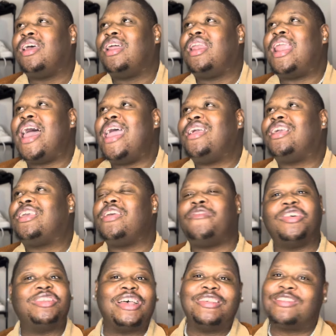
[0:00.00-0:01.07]
like give
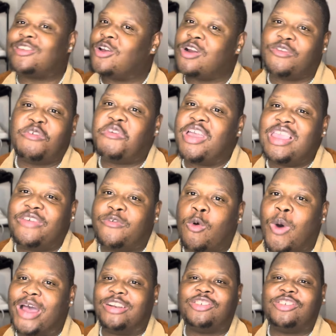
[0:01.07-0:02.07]
us a serve if I evil one.